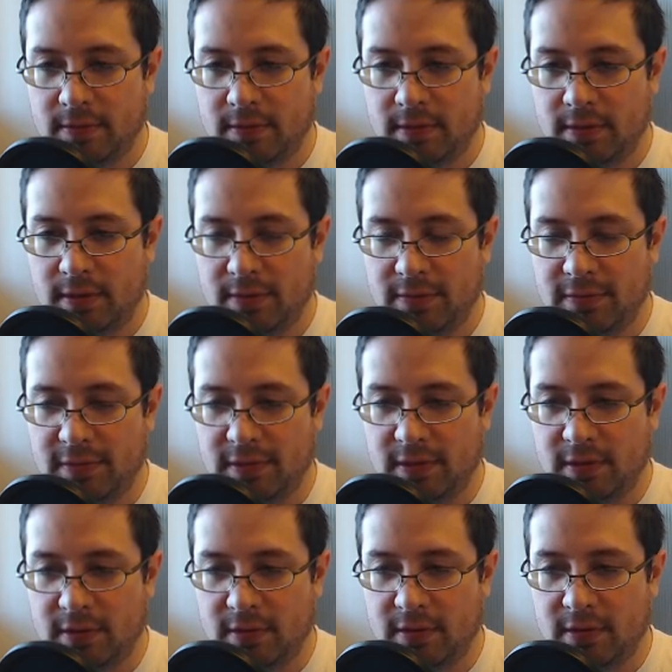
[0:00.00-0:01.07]
I
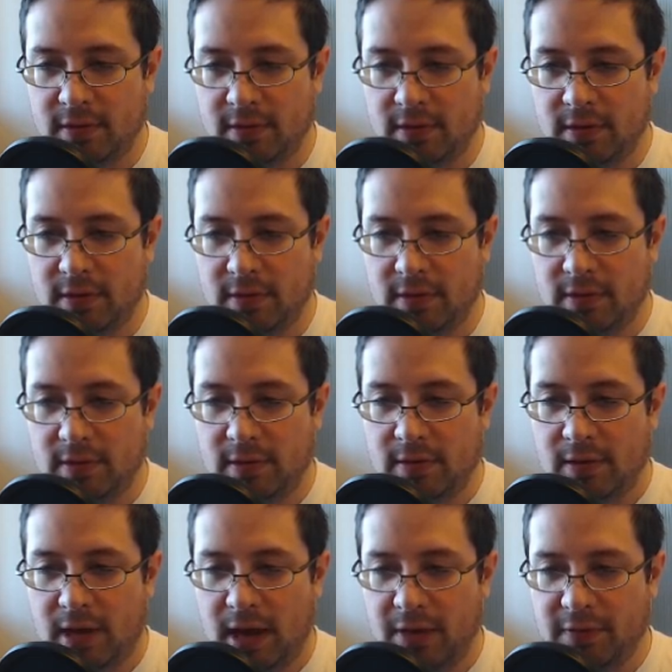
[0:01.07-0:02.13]
think.
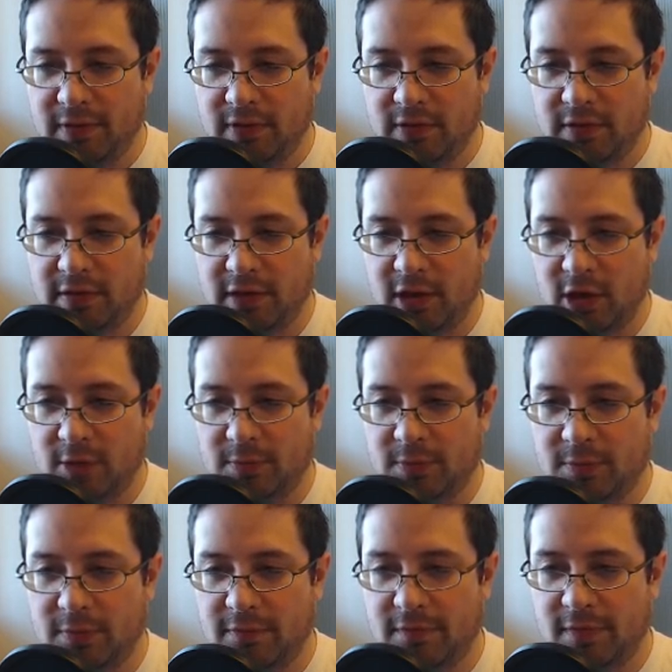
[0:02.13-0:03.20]
I don't think this is a terrible
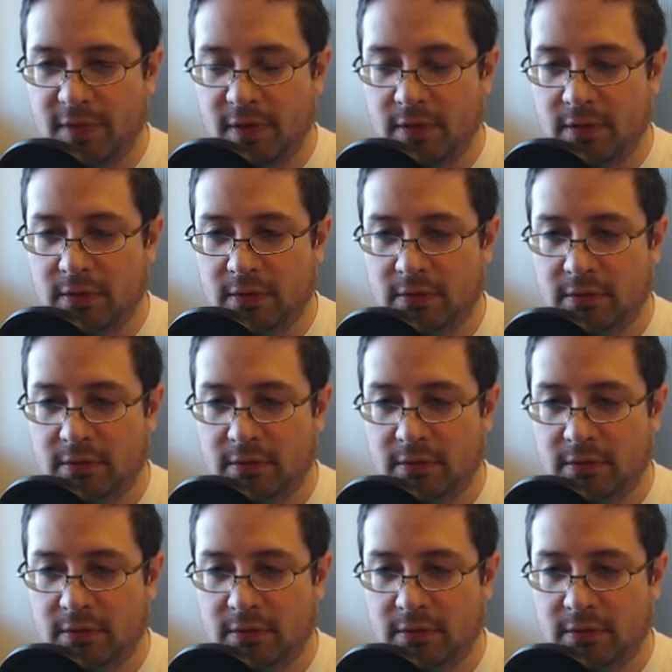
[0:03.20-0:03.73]
move, though.